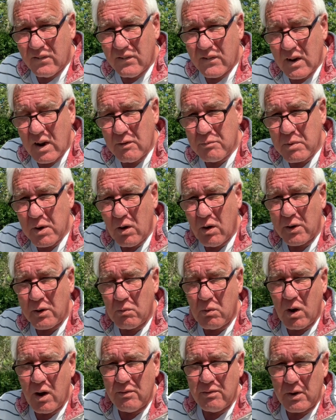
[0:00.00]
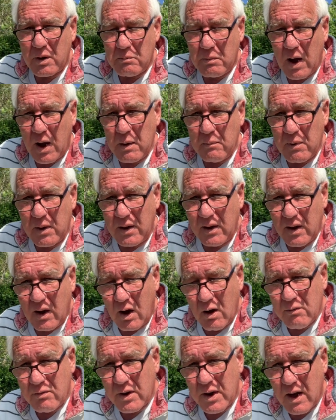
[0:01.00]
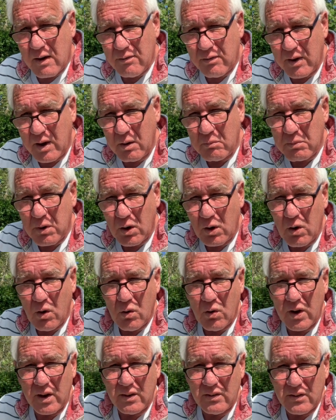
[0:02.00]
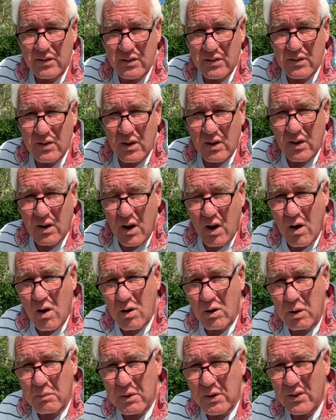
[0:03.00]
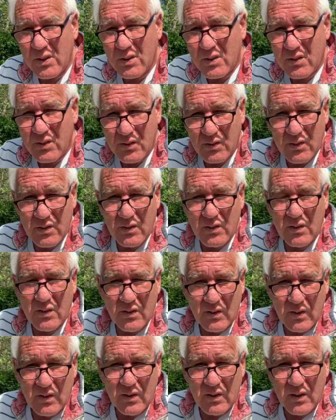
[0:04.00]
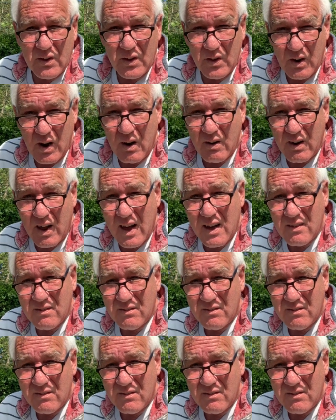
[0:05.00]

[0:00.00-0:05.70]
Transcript: Left behind a wife and a baby over nothing but coins arguments. You know that.